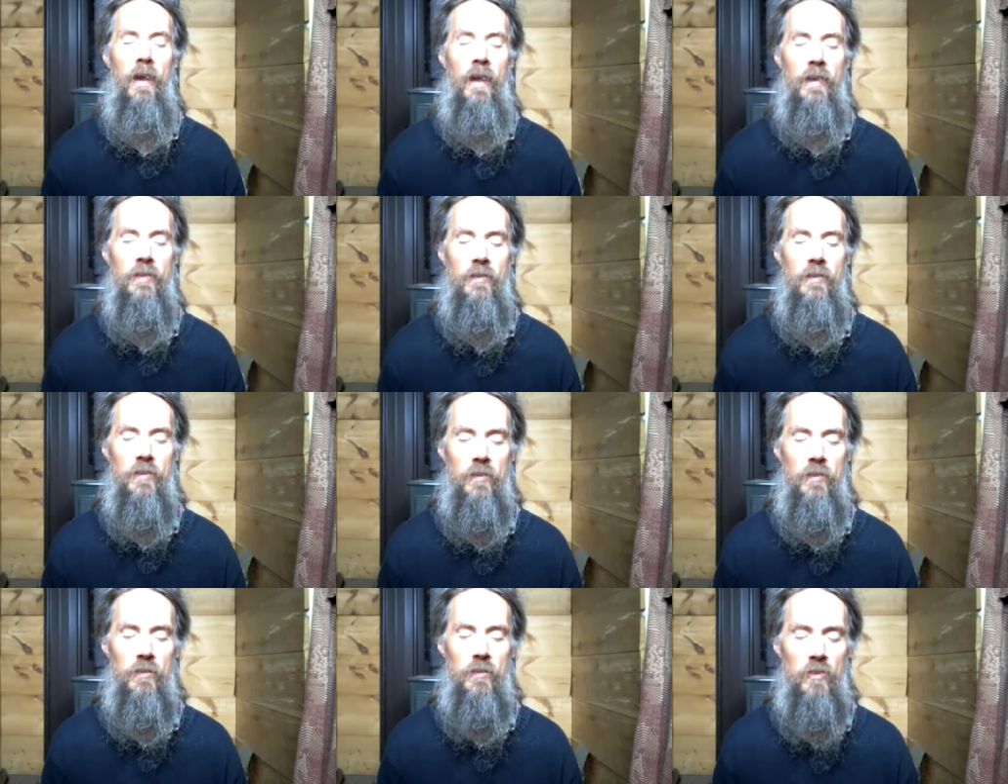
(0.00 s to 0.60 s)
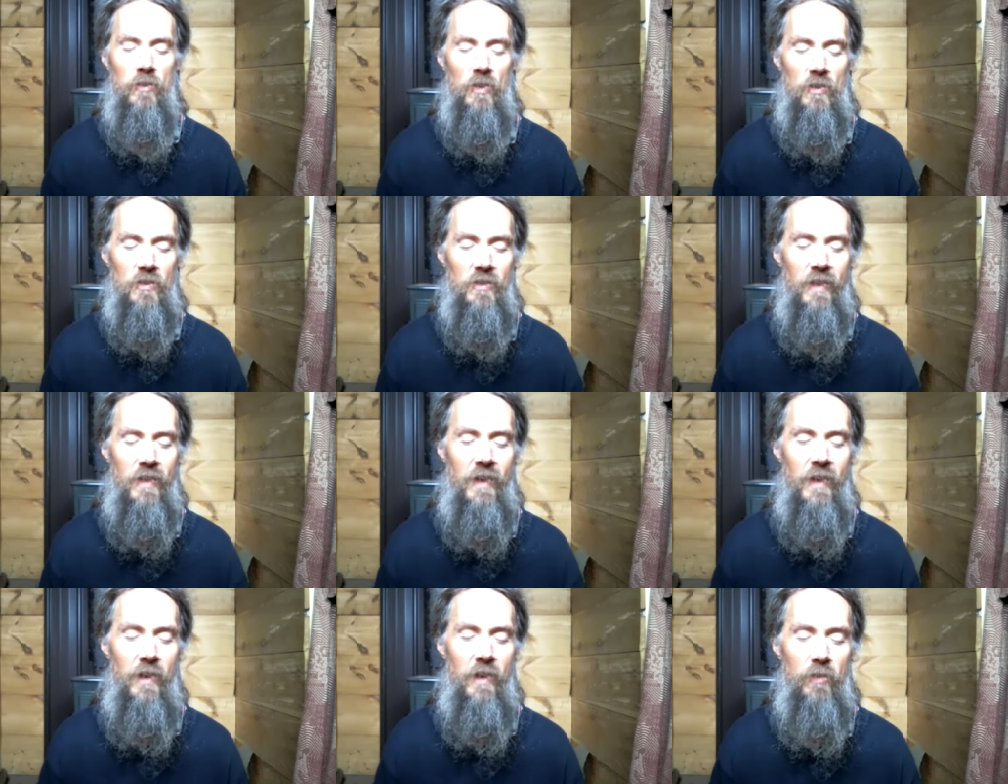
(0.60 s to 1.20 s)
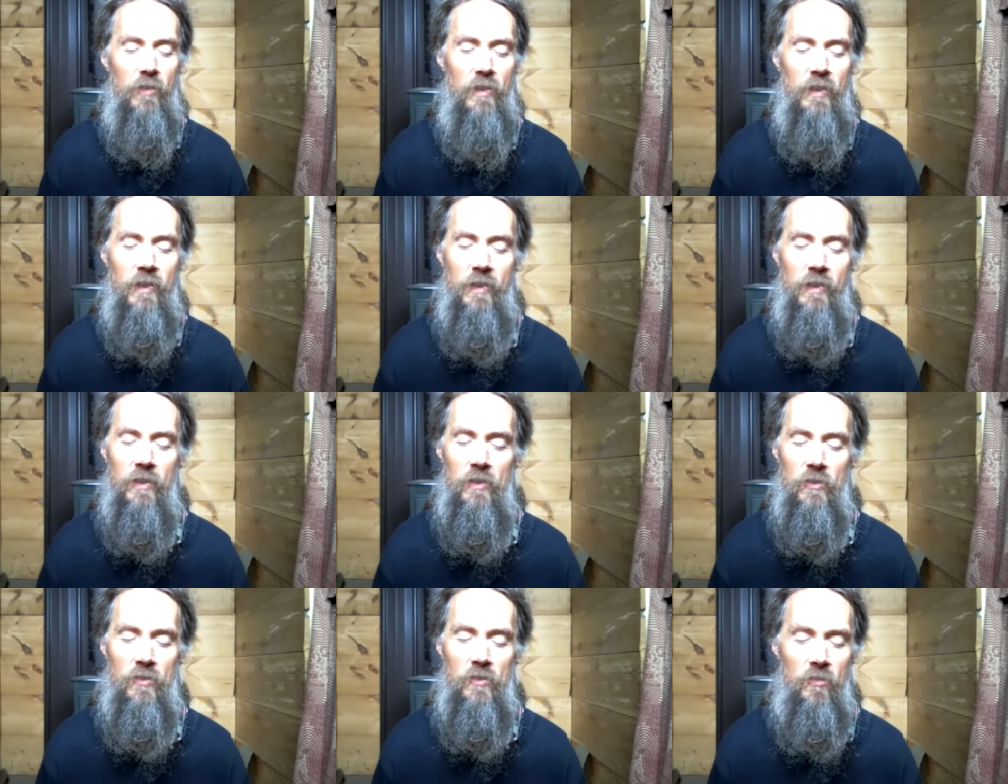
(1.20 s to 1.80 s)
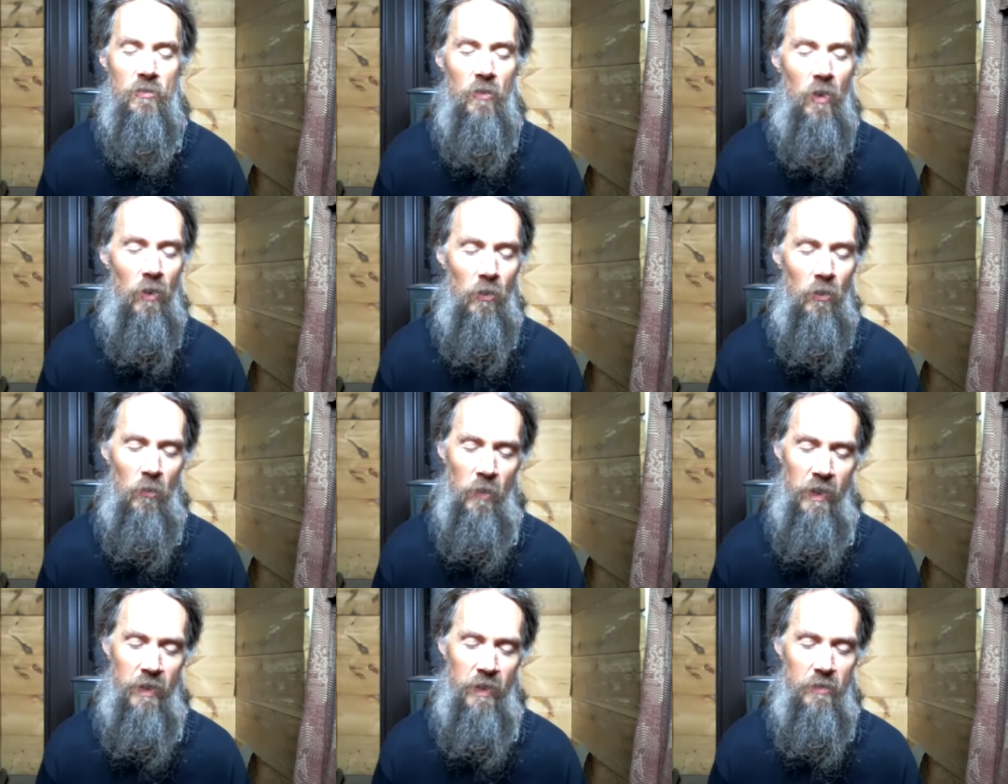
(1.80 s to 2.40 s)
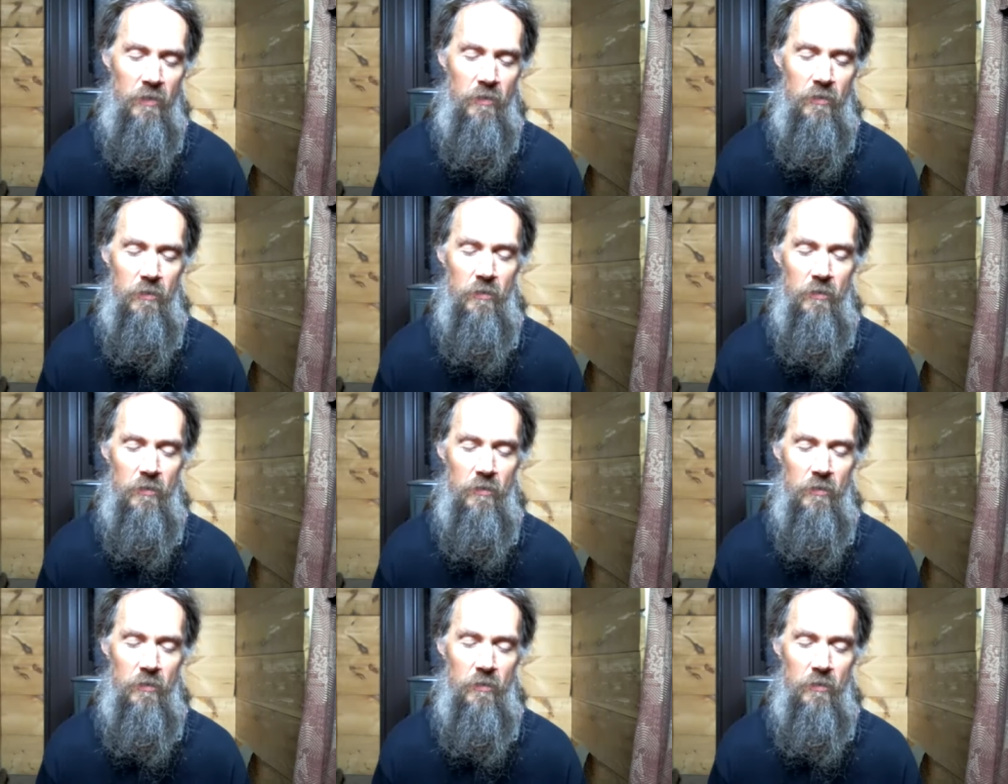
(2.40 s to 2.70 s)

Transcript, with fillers: And just let everything else fall away.